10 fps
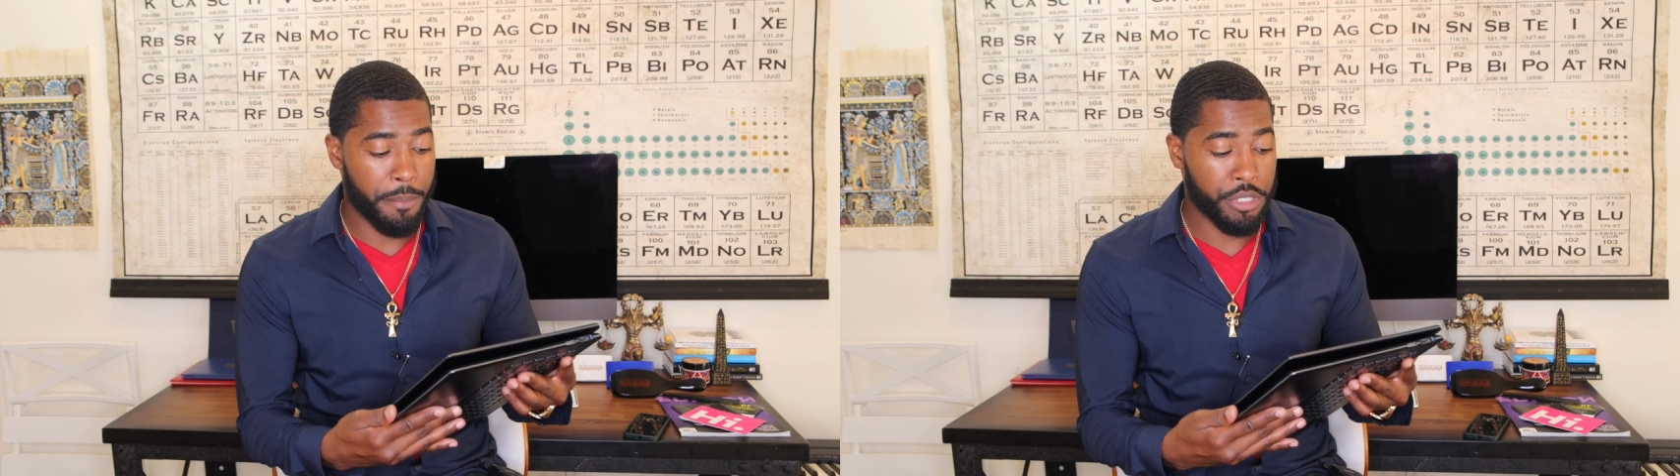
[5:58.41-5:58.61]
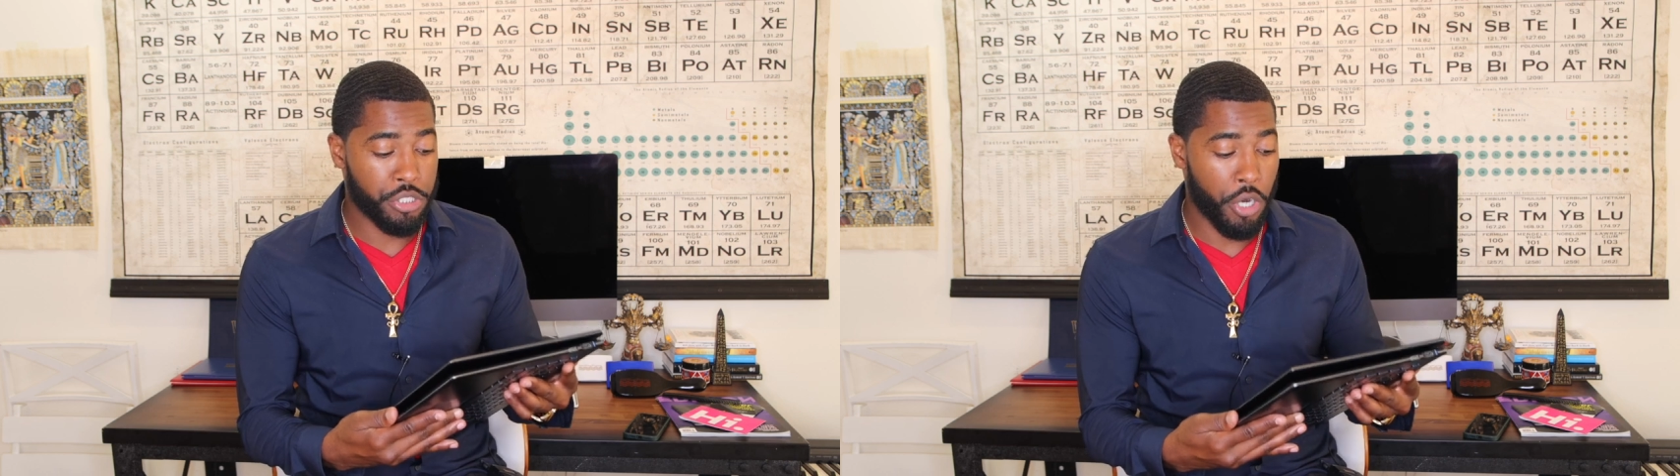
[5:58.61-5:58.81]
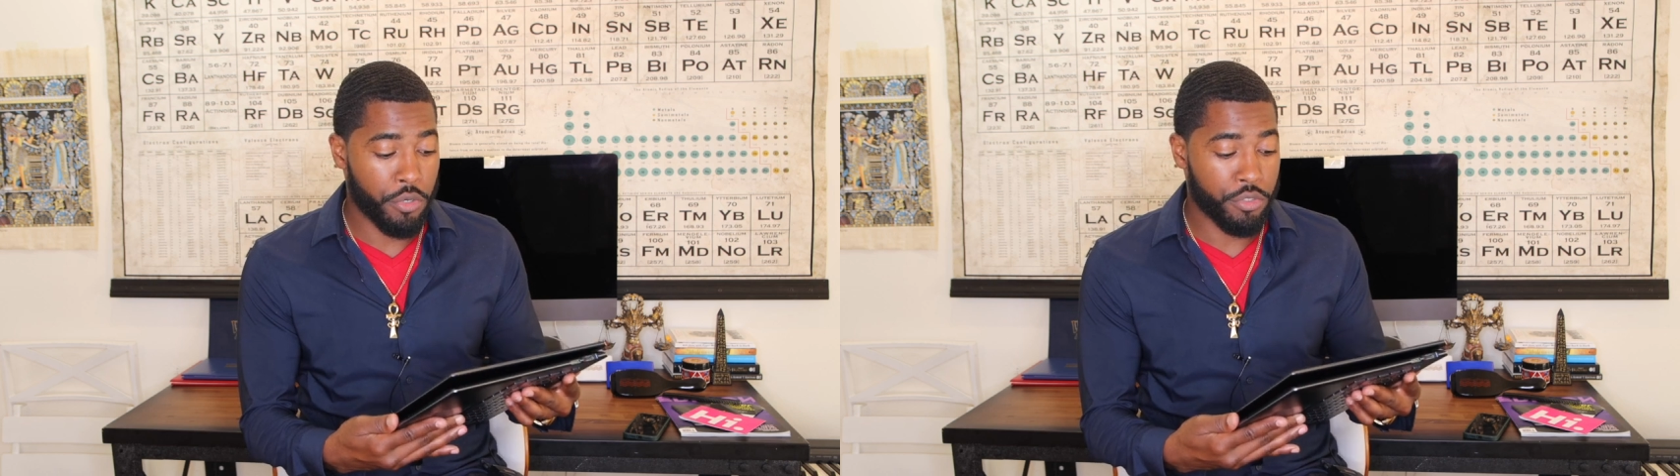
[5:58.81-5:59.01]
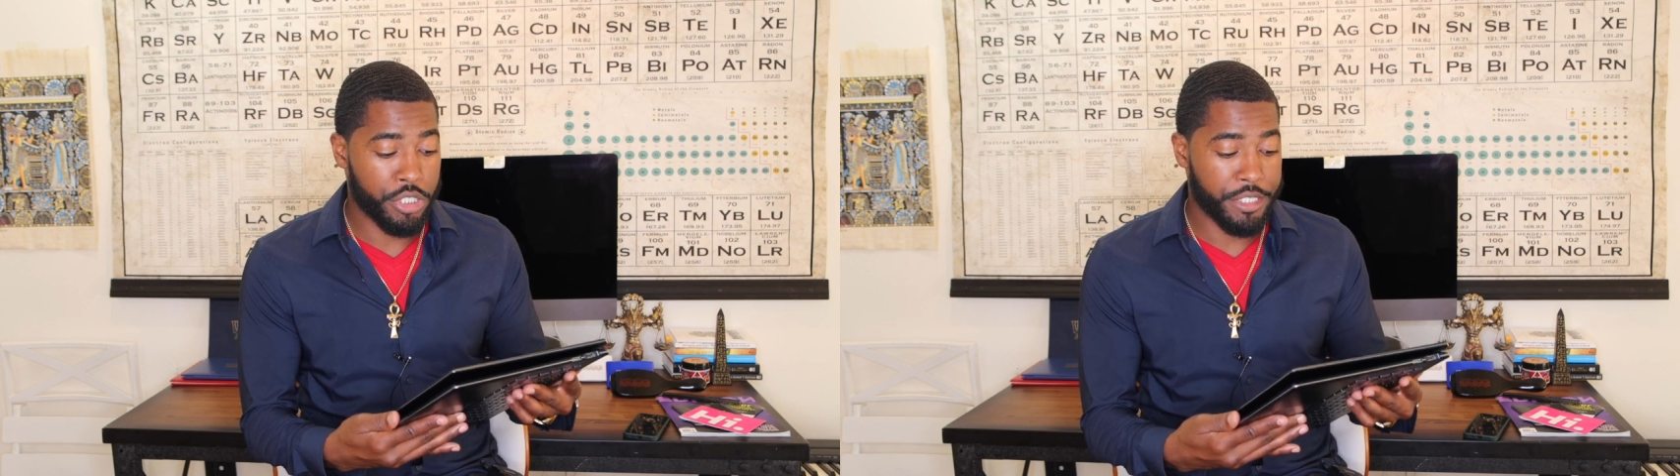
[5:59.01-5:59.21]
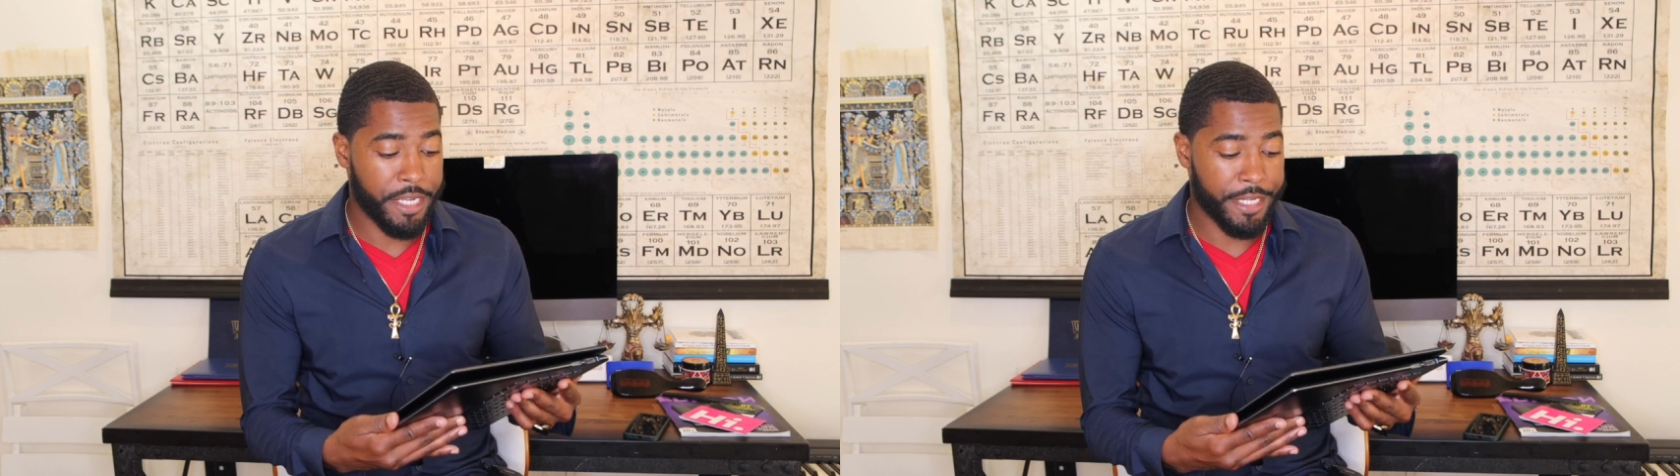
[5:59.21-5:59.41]
maternal
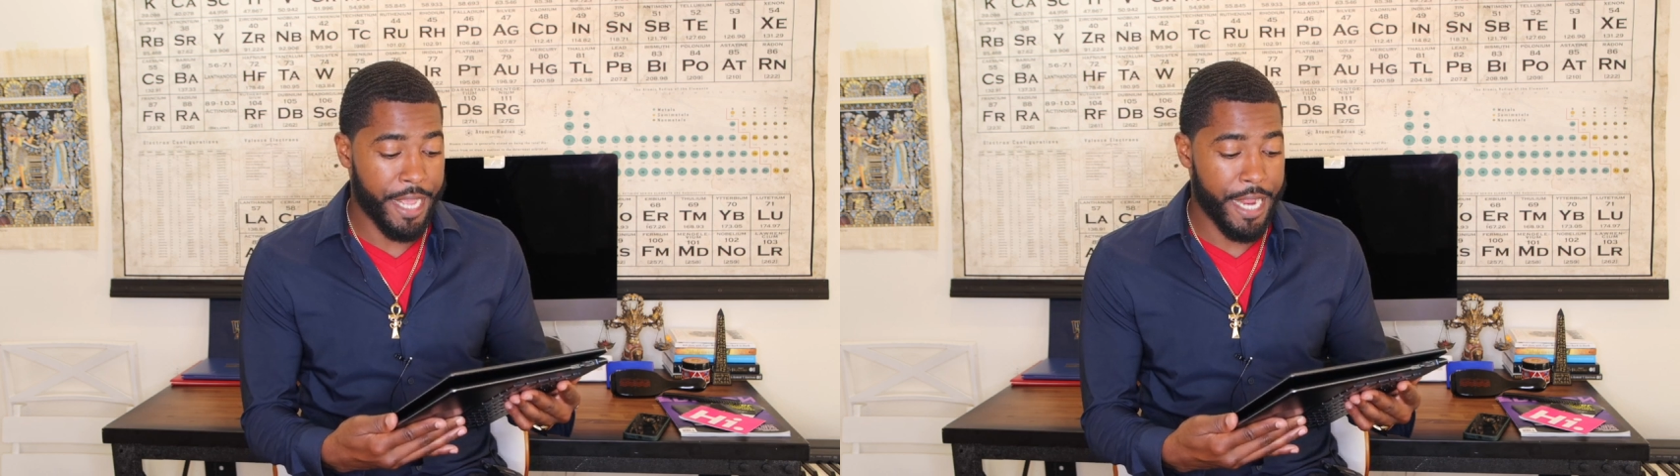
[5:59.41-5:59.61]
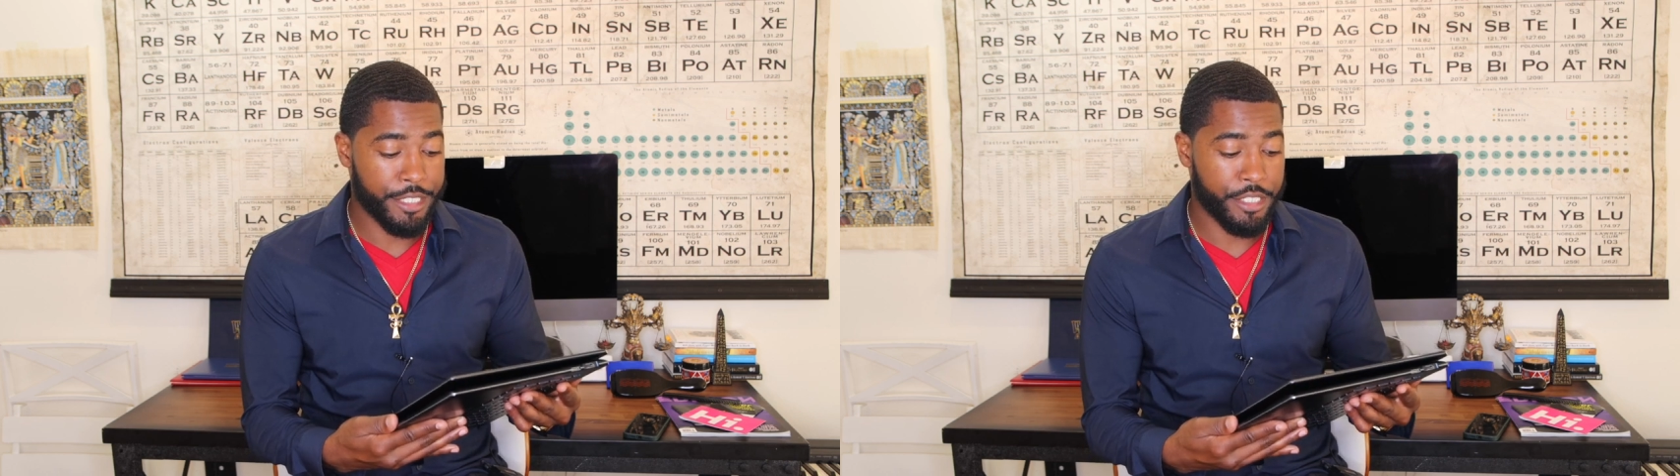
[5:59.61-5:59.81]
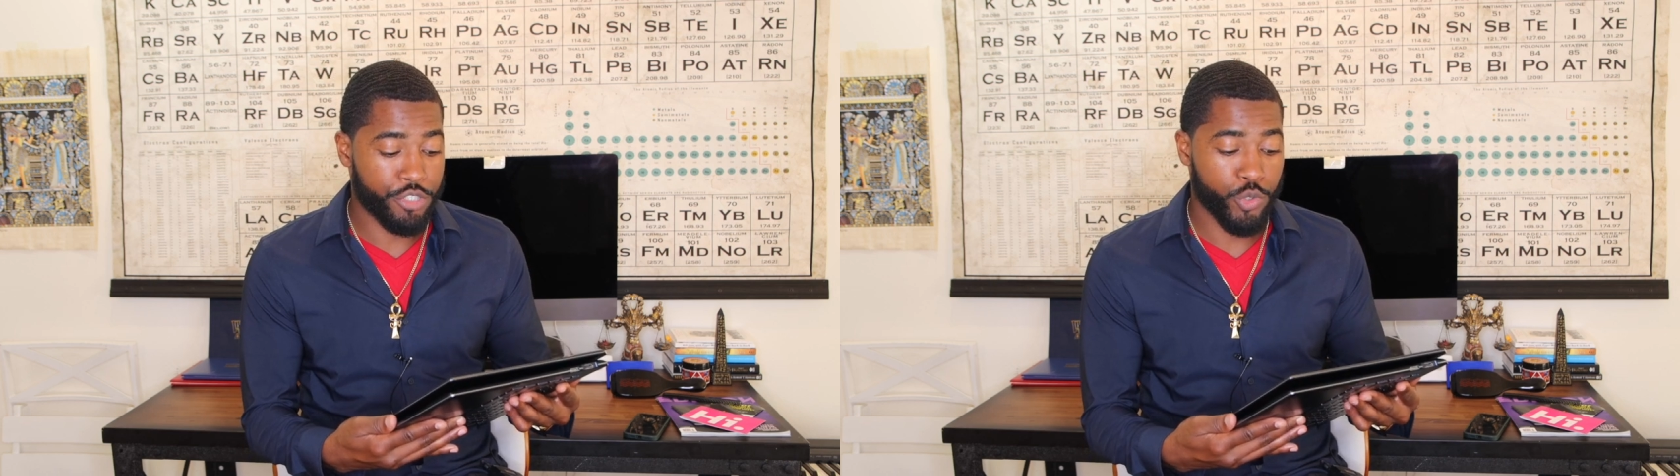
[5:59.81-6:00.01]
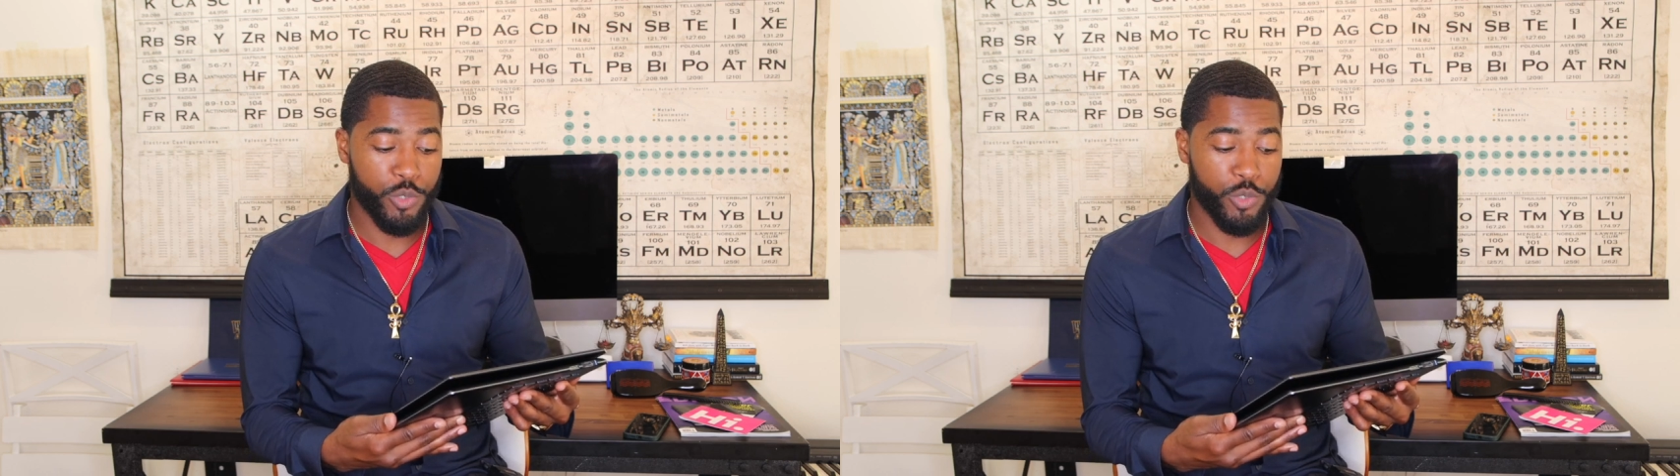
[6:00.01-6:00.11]
genetic ancestry